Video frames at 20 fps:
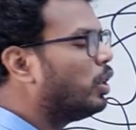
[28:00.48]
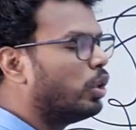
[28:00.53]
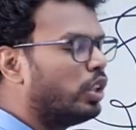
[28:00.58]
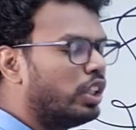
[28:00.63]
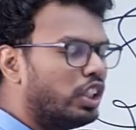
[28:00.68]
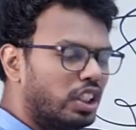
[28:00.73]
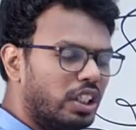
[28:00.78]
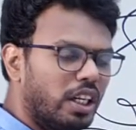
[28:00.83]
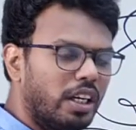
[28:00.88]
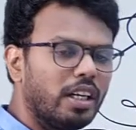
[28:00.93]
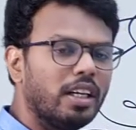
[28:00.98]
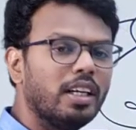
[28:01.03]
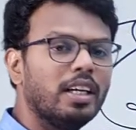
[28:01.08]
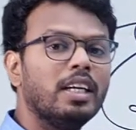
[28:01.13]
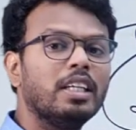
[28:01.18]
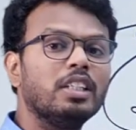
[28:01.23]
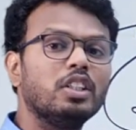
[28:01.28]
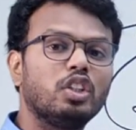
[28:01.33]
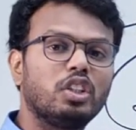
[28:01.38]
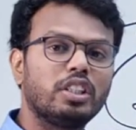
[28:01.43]
judiciary,
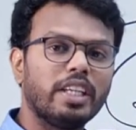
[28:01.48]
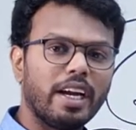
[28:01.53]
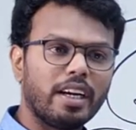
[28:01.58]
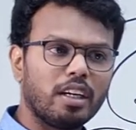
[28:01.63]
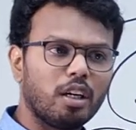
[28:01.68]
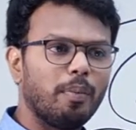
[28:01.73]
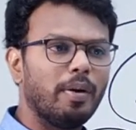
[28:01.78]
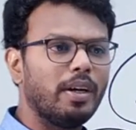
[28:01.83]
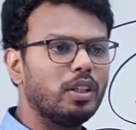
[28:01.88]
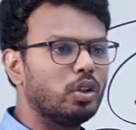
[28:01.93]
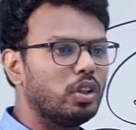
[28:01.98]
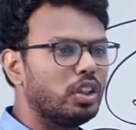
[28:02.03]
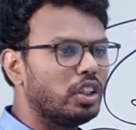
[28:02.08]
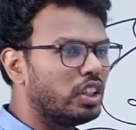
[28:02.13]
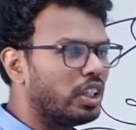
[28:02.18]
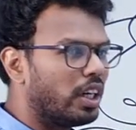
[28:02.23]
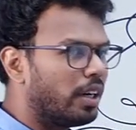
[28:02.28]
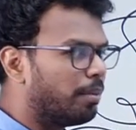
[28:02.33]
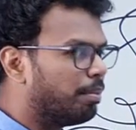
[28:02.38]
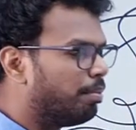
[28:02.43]
checked by
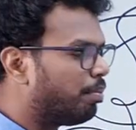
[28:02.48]
judiciary.